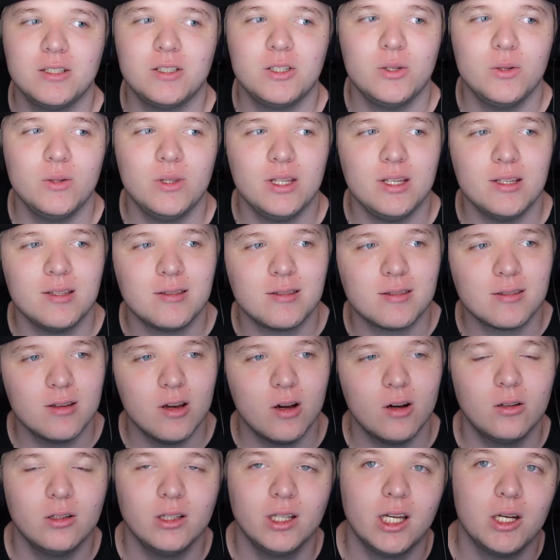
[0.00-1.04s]
to the
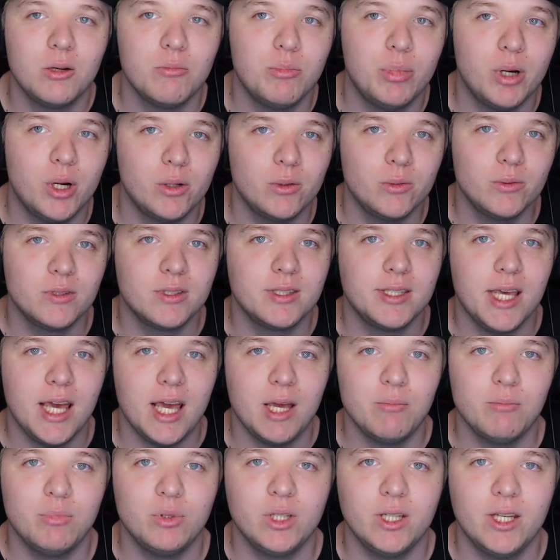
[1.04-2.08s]
Skull and Bones
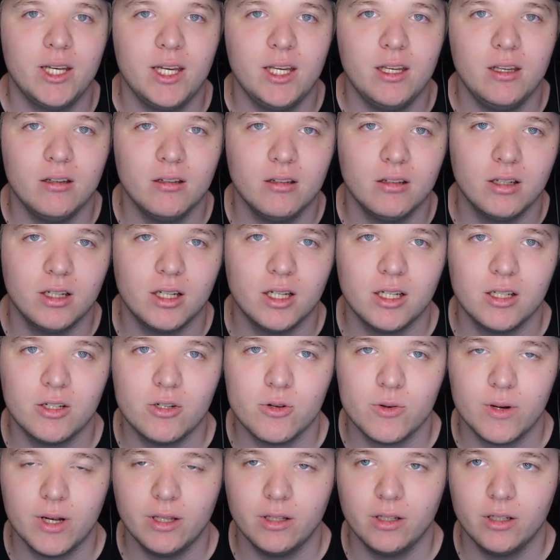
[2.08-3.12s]
gameplay
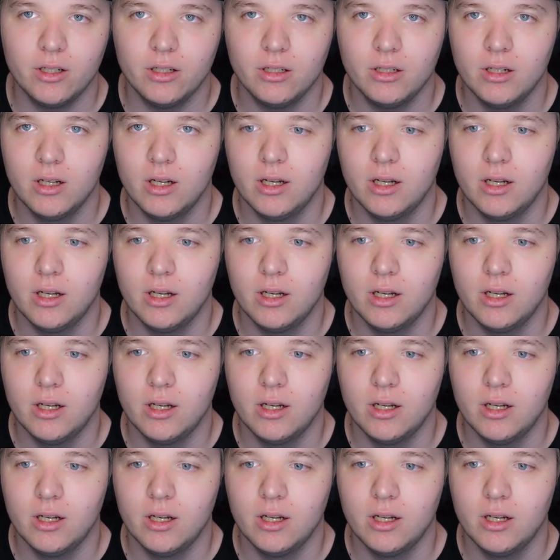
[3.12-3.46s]
trailer.